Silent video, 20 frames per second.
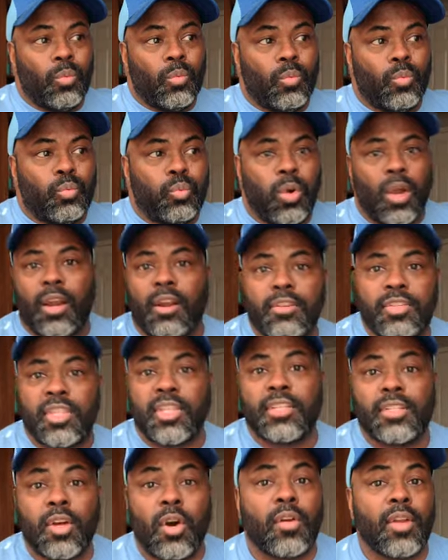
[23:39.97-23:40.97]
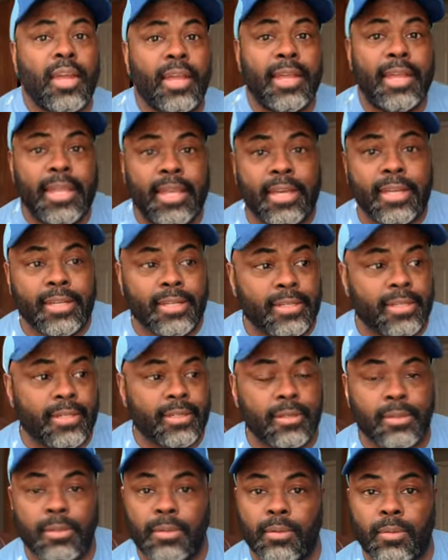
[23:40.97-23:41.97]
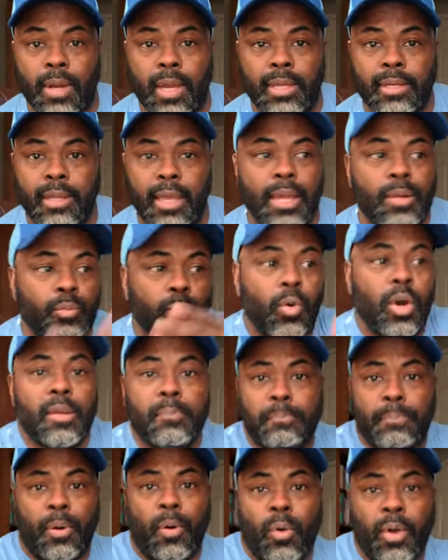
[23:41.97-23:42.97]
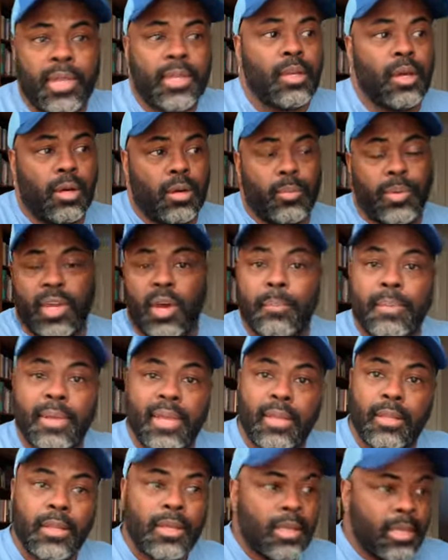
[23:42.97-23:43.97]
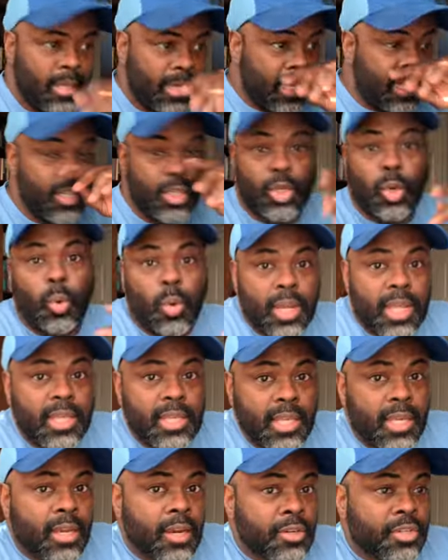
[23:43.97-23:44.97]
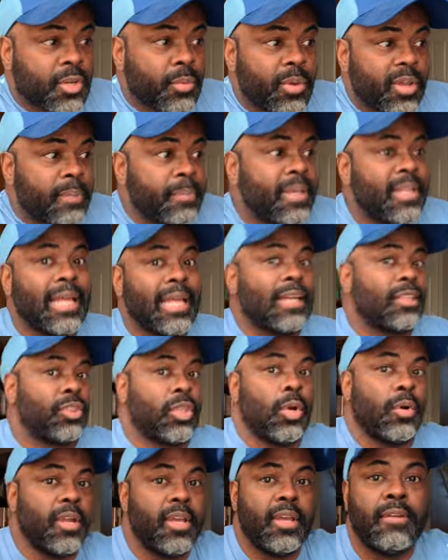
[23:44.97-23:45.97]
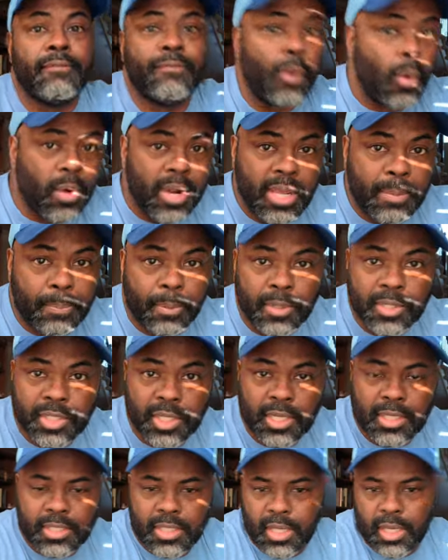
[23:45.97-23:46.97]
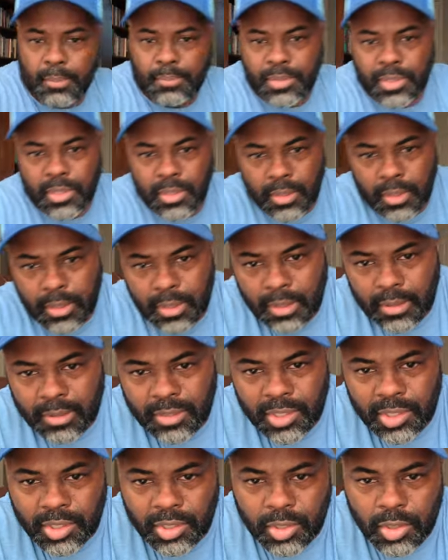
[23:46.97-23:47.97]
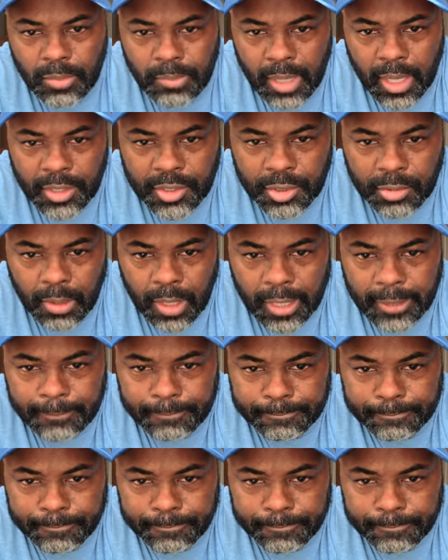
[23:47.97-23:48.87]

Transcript: Where's it going to end? Right? At what point are uh, we going to be at, in 20 years? Are we going to be like 30 and 40% tips? Just too much, right?